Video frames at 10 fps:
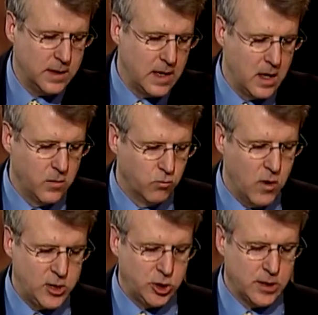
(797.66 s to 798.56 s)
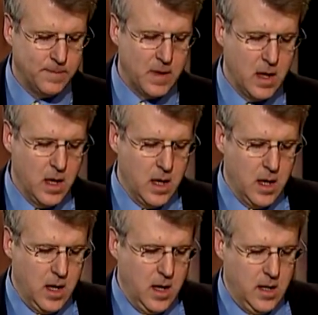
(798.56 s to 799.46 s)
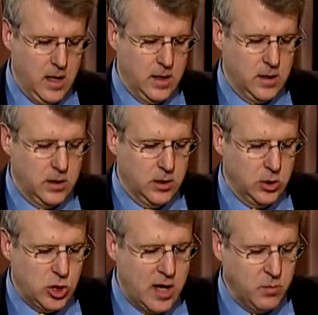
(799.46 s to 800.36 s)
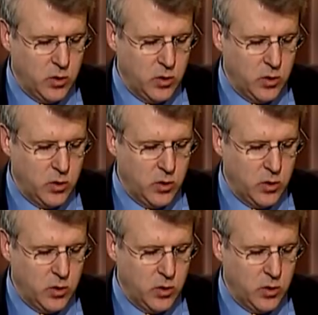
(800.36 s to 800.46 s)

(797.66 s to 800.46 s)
right. Russia. John